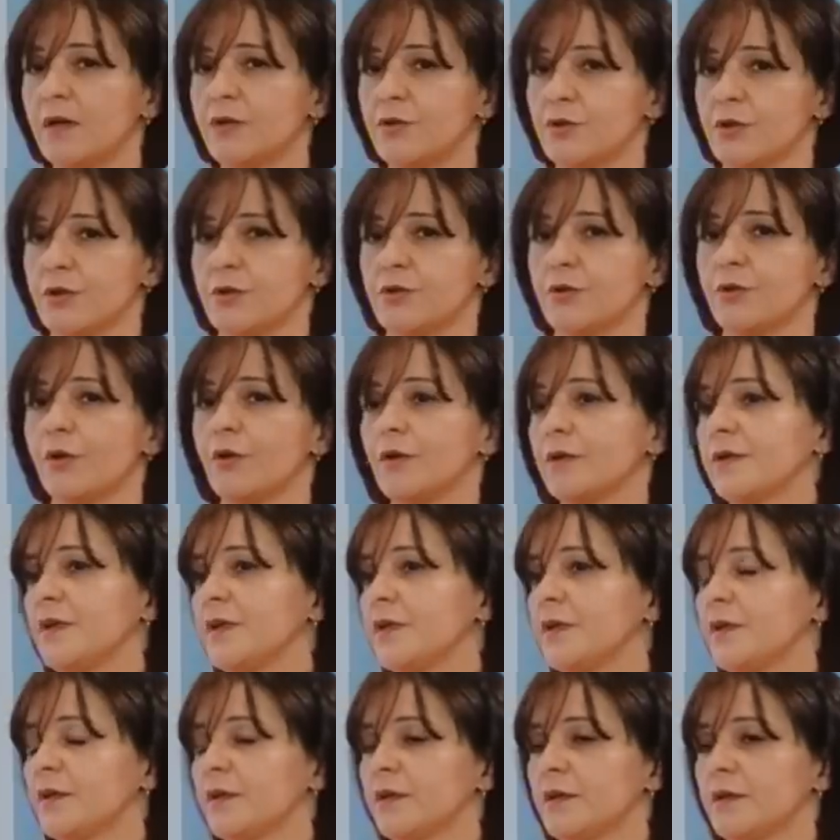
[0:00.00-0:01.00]
just
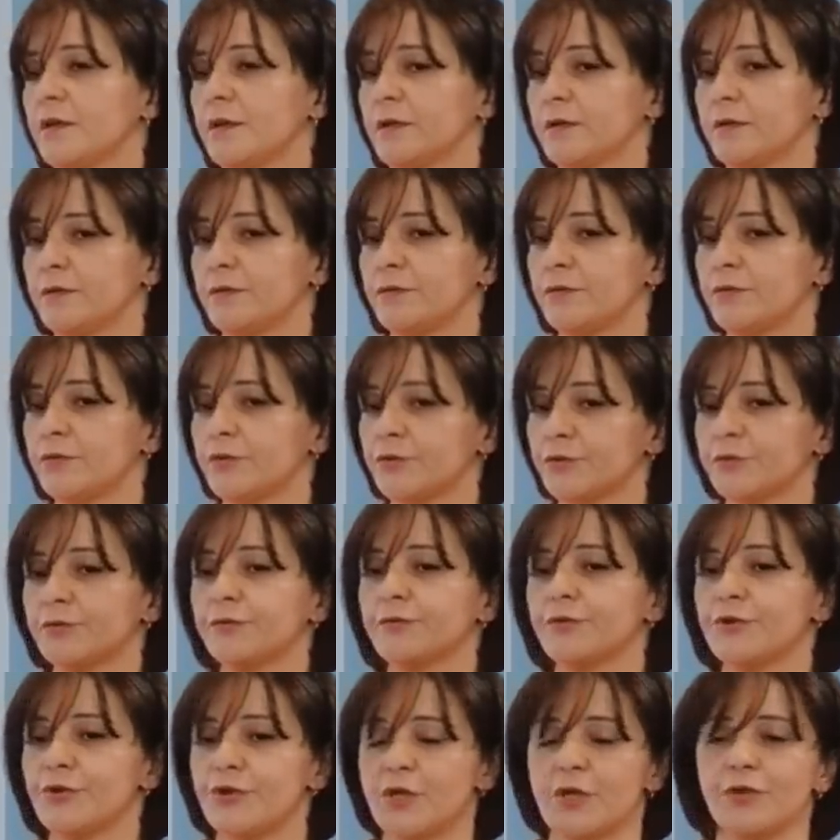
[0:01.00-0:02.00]
holding uh,
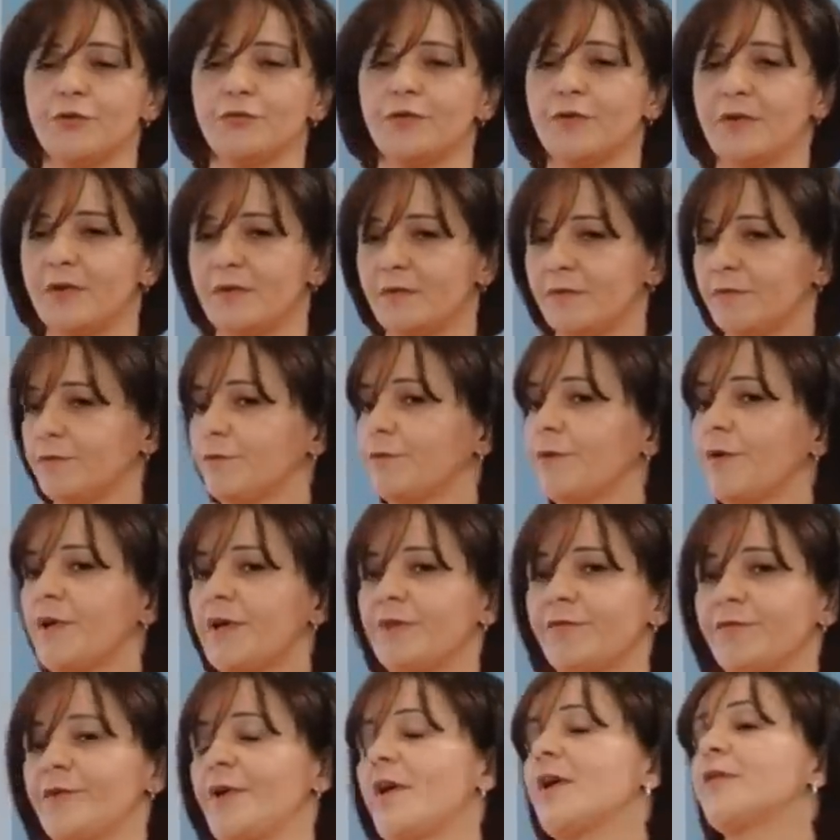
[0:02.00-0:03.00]
true, genuine,
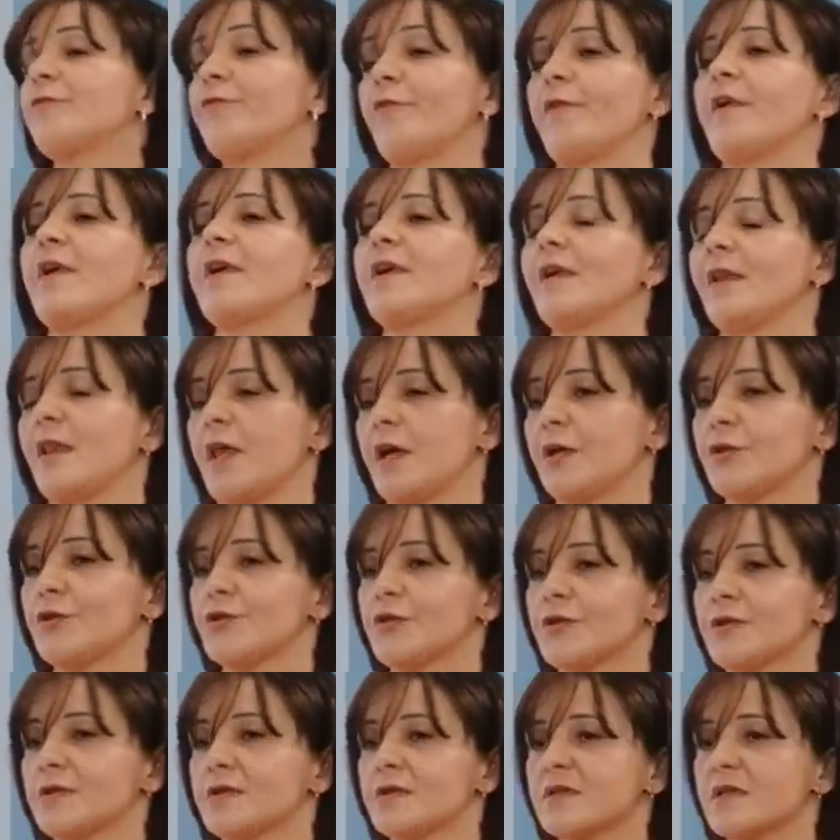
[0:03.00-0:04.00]
free and fair
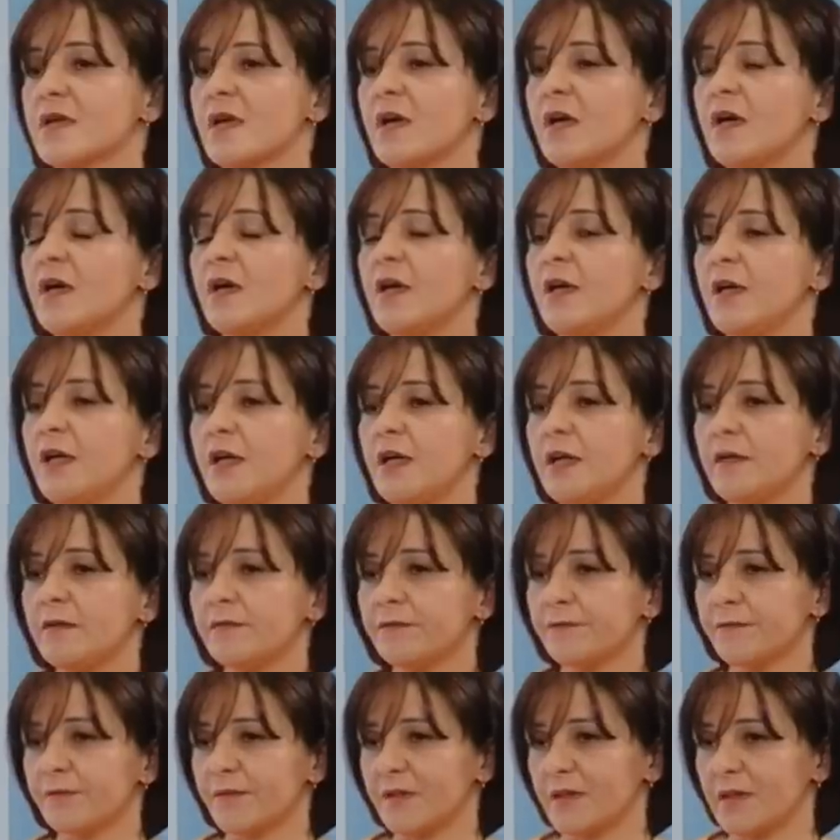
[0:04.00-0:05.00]
elections. Mm.
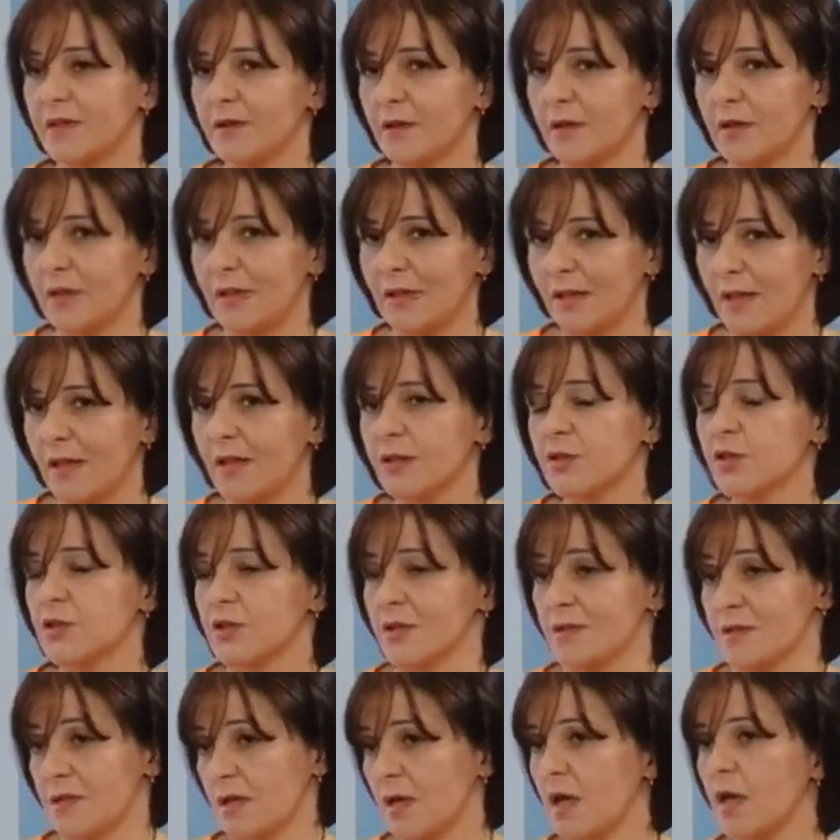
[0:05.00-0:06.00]
If
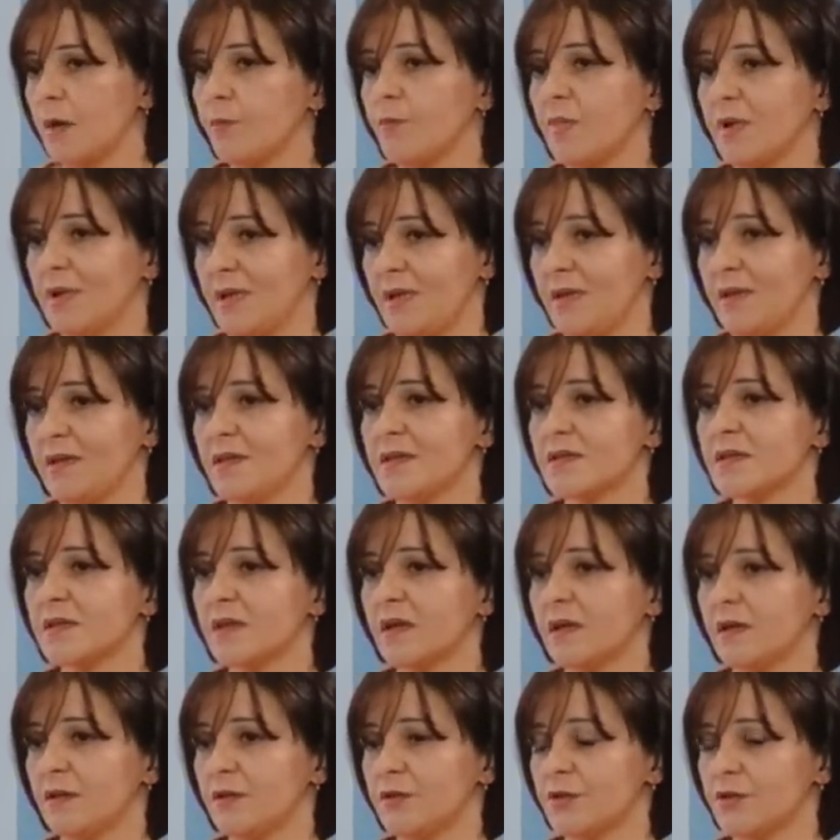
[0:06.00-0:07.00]
elections happen in this
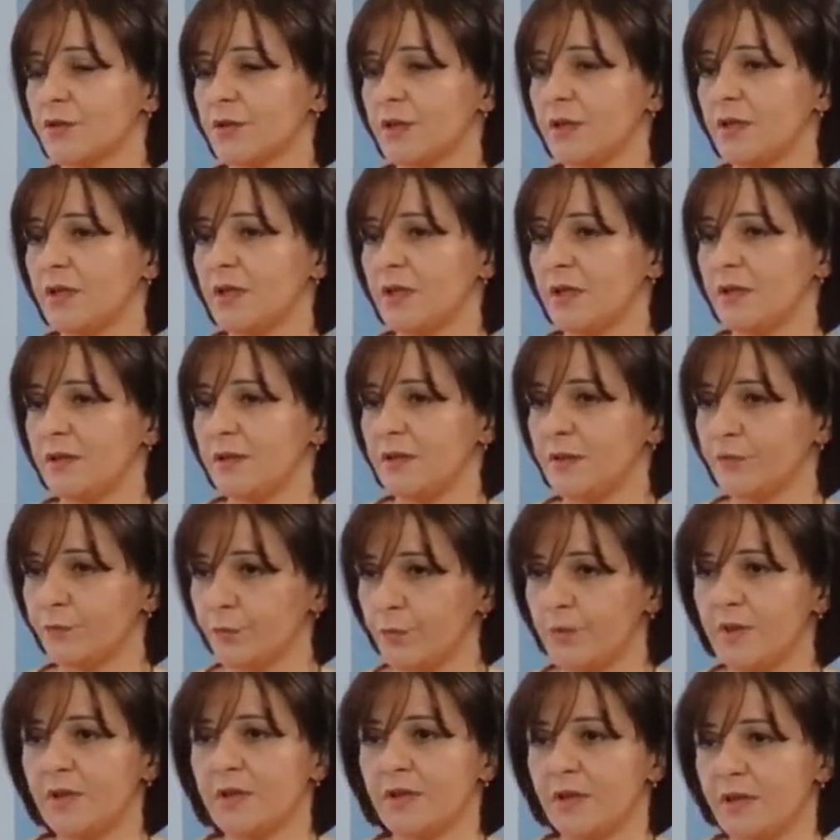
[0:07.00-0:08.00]
country,
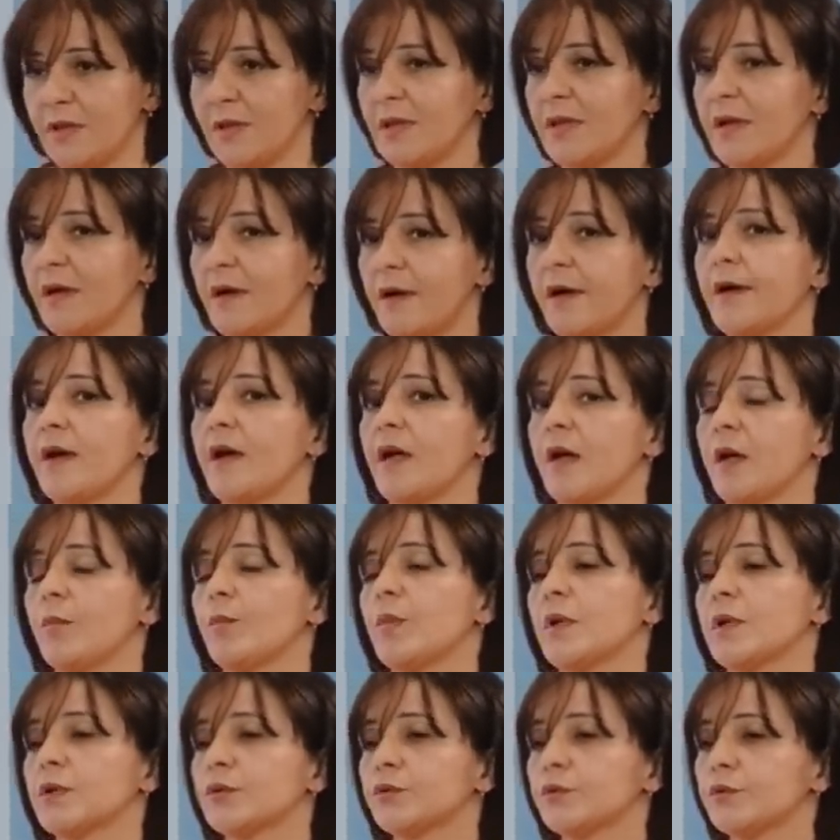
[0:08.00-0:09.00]
if we really are
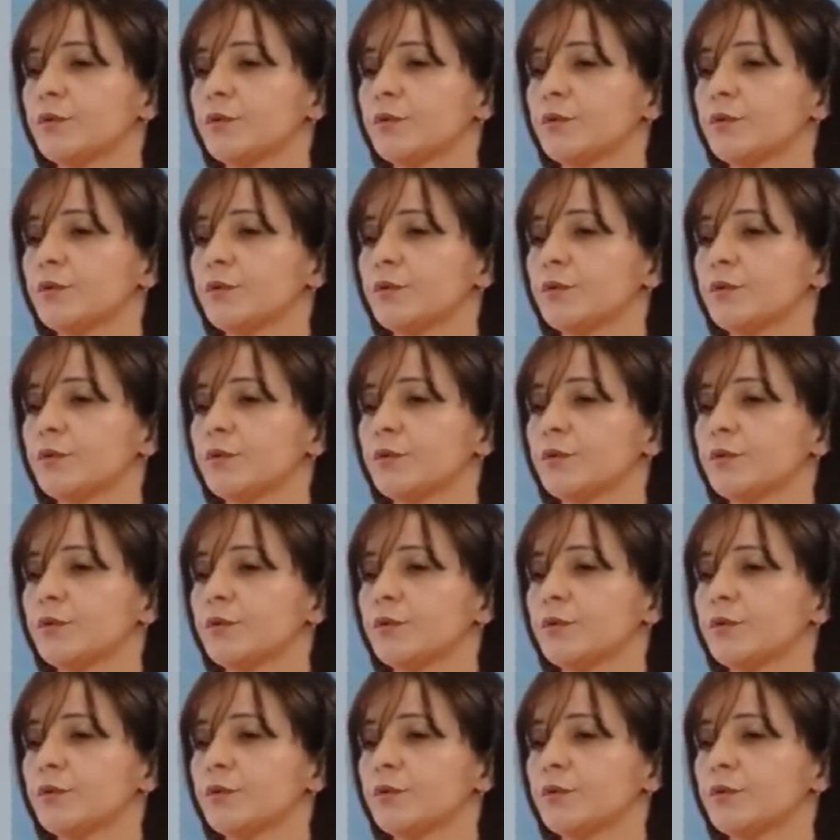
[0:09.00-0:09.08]
able to